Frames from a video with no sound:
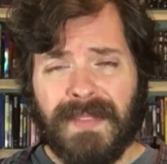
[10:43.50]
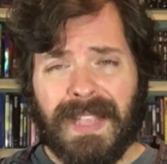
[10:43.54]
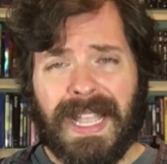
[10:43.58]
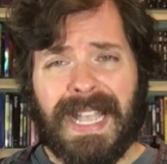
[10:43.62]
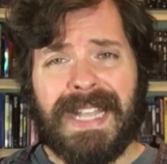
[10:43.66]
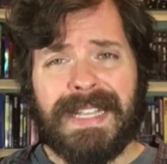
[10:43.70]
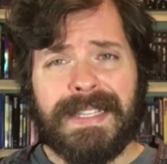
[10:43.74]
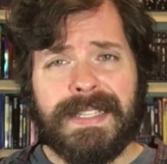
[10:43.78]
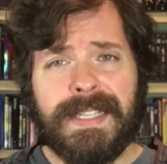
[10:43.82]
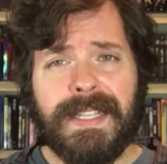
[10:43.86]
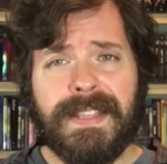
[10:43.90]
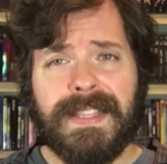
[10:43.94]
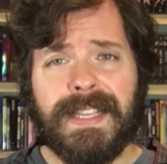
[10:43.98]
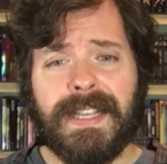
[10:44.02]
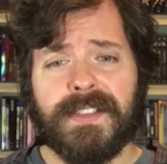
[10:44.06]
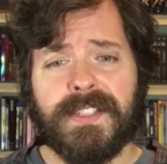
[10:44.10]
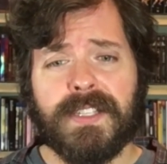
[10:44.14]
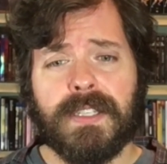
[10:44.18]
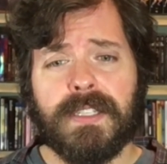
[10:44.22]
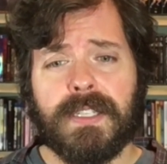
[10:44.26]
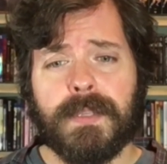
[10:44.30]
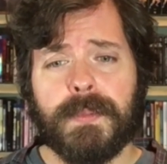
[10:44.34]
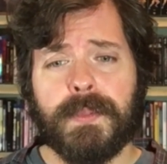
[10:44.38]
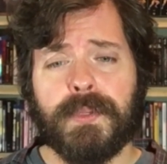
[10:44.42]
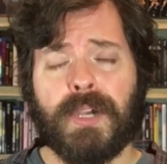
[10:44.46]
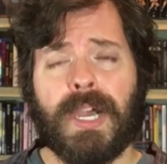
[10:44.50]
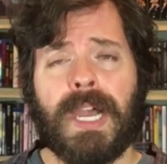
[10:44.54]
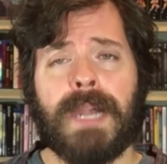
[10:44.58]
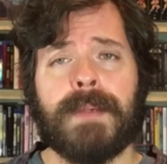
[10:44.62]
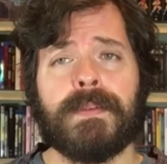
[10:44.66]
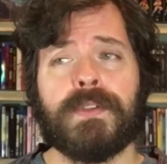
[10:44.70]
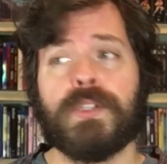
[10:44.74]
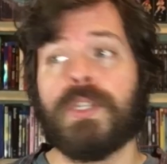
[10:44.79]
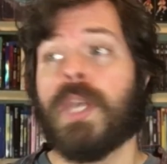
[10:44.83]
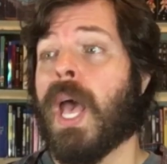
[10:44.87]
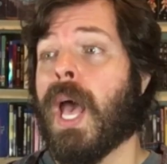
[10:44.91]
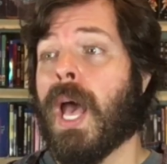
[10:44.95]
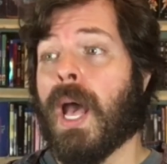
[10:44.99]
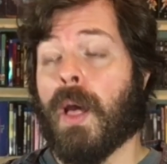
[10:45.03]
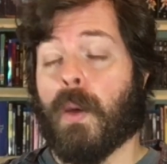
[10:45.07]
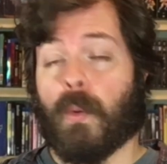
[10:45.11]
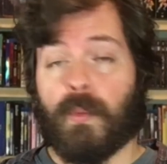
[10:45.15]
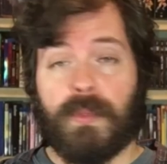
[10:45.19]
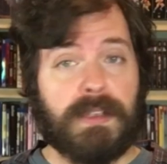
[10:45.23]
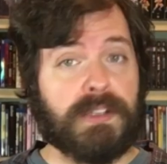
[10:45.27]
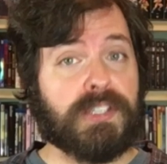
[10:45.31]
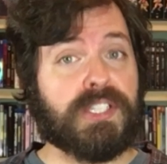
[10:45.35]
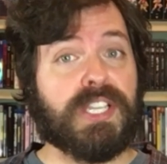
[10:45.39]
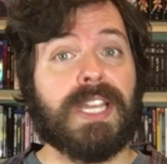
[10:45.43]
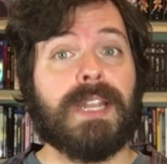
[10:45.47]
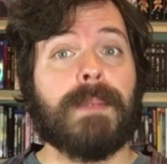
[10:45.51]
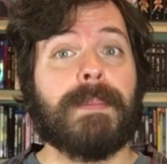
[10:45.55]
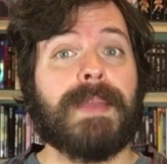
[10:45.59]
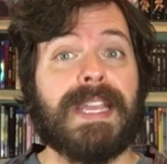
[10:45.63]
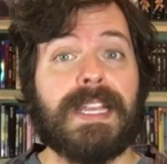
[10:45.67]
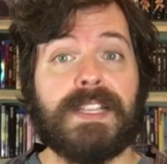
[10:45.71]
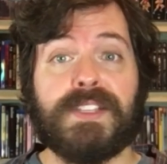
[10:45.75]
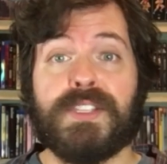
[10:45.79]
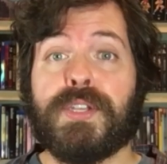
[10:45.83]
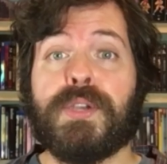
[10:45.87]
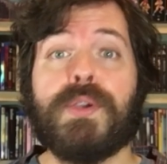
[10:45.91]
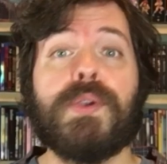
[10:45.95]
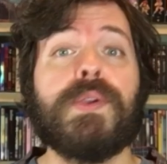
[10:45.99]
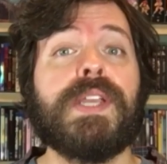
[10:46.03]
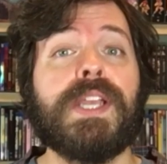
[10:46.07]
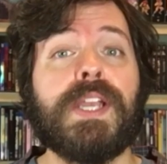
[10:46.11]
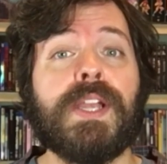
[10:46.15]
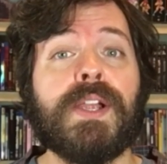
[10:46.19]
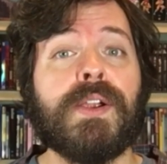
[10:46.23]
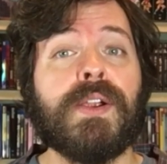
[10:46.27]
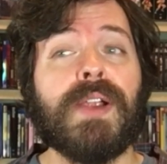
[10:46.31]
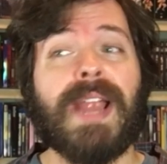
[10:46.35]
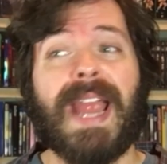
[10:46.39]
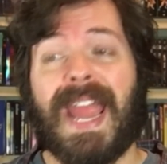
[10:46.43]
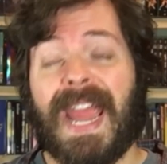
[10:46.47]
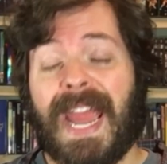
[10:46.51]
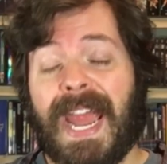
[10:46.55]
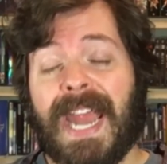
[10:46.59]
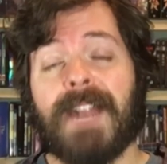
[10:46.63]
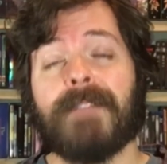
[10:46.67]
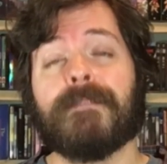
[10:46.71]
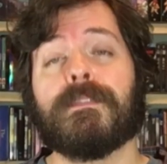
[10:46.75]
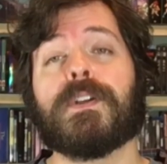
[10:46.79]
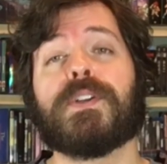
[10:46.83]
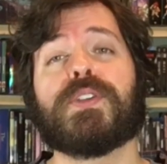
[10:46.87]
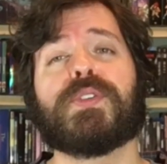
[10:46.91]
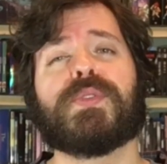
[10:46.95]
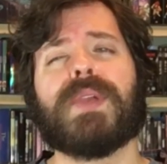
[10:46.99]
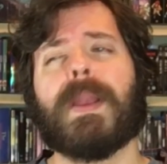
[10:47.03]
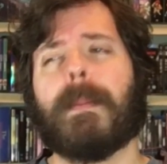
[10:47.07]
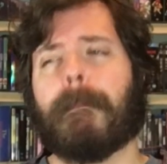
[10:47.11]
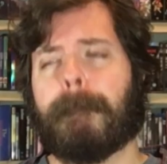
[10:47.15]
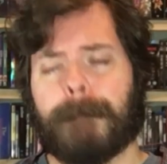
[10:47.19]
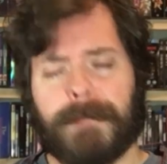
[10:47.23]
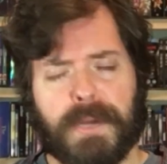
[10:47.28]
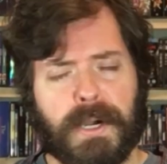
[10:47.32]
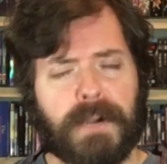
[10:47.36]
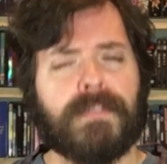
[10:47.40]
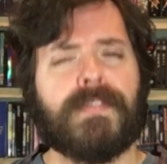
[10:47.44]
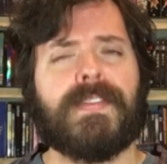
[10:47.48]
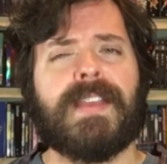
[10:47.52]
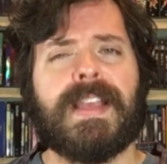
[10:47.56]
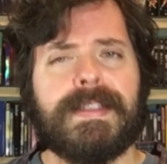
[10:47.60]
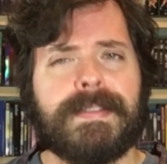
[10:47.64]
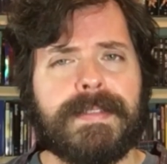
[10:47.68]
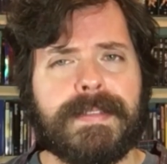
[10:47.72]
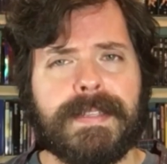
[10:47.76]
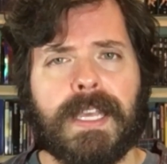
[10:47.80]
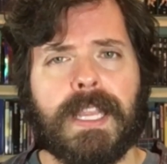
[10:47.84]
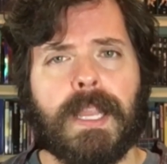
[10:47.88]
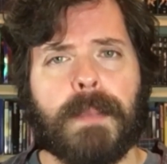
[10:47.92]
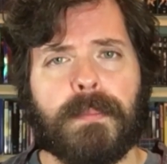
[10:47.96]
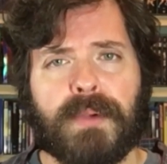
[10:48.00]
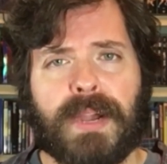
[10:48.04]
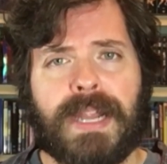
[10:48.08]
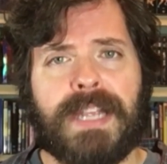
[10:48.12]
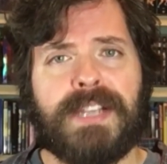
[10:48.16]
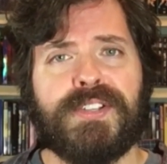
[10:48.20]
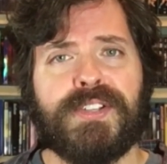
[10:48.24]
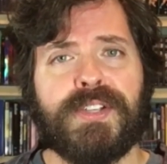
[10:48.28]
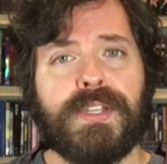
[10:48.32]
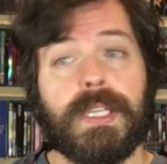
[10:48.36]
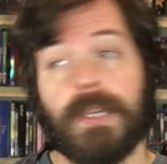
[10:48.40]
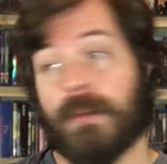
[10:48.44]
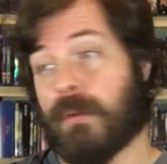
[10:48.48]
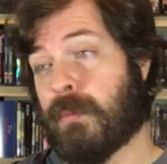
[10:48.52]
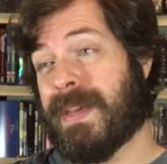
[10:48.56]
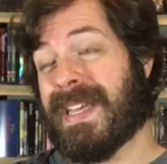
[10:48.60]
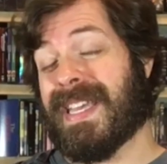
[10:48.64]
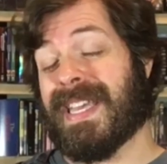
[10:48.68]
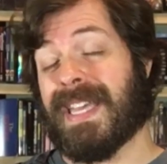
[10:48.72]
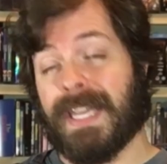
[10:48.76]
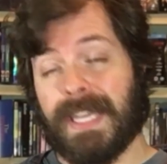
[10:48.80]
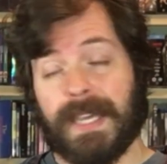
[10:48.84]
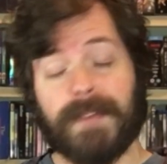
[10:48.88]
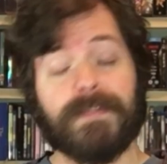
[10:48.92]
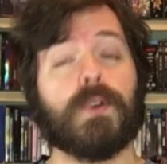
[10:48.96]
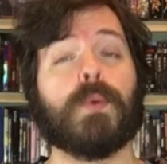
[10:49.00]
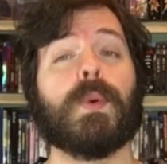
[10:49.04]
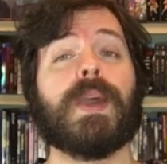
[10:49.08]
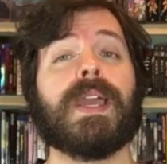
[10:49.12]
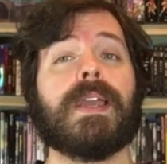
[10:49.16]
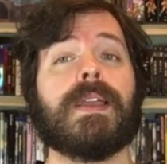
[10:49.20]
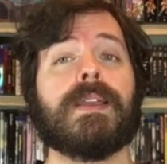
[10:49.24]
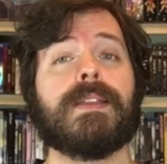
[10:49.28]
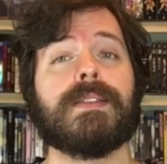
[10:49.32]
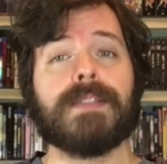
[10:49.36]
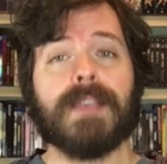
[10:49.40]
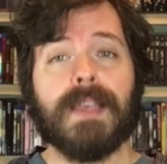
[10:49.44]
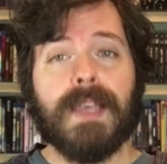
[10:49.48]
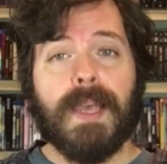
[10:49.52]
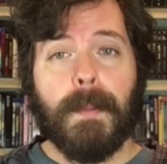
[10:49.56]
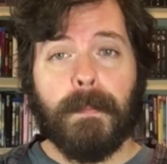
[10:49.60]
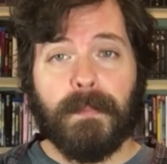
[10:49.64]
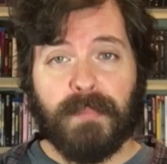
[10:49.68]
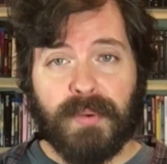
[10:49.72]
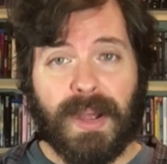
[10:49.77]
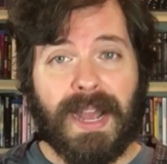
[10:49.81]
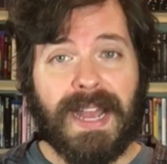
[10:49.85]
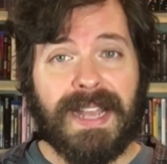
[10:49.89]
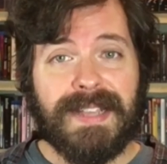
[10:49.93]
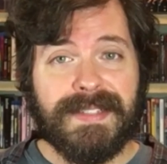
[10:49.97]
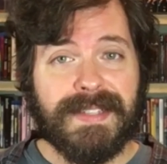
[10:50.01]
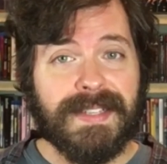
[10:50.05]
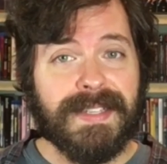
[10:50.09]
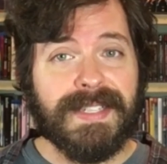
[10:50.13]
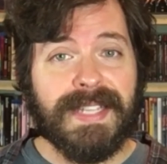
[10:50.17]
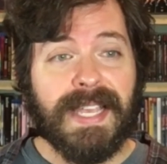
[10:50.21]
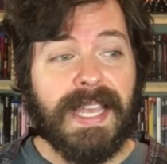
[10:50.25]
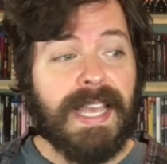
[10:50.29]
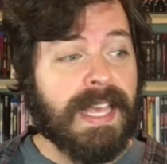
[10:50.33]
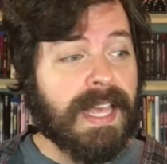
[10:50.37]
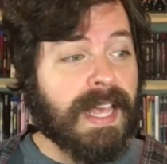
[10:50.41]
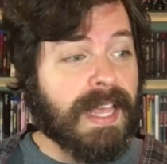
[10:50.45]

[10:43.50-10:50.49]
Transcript: at 10,000 subscribers, there's going to be a two year anniversary birthday celebration. There will be giveaways, prizes.